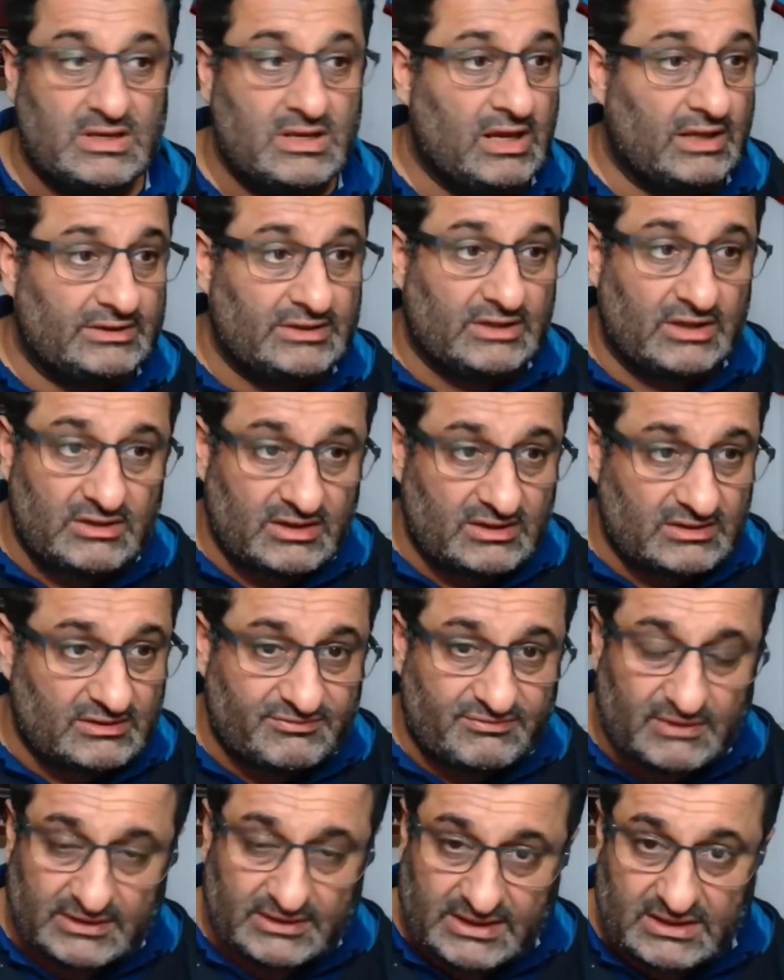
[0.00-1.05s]
I don't like the
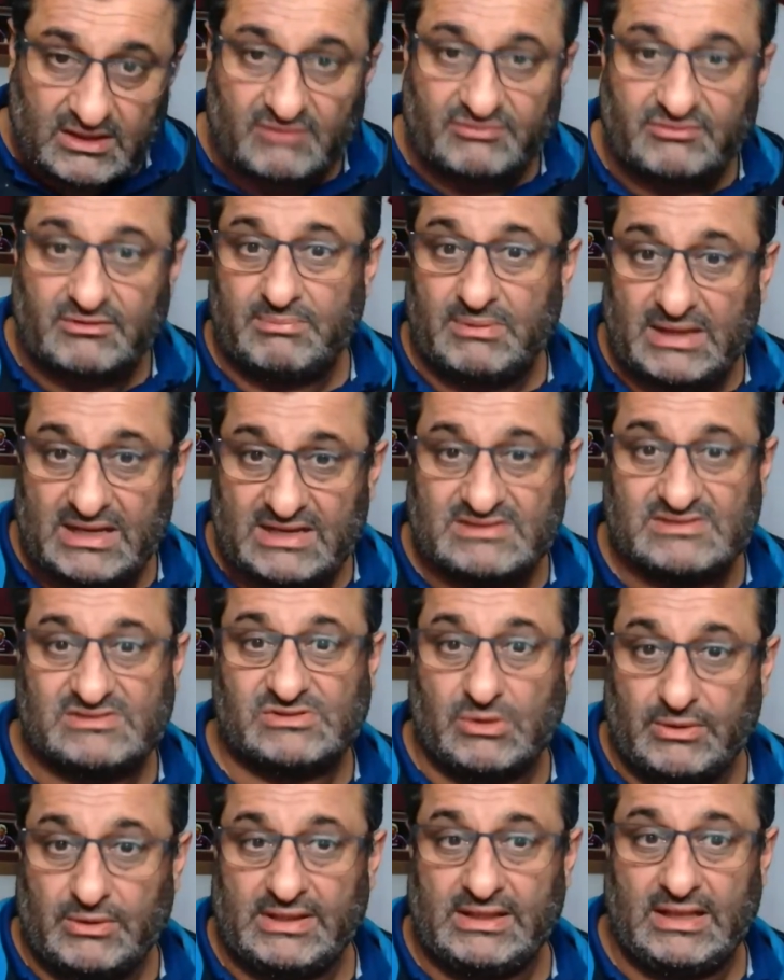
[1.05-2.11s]
fucking half the players he's
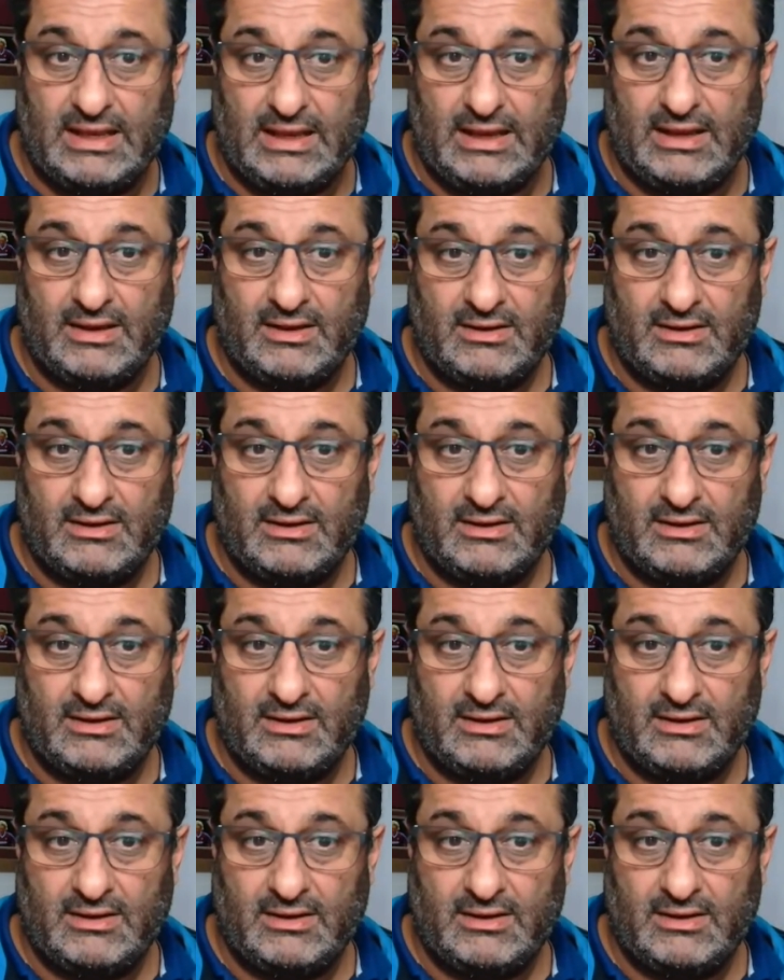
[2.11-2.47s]
got in there,